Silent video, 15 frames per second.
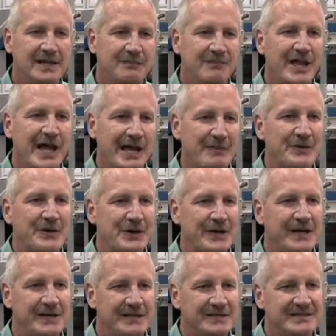Blackmore
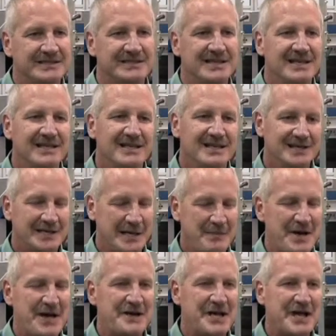has come out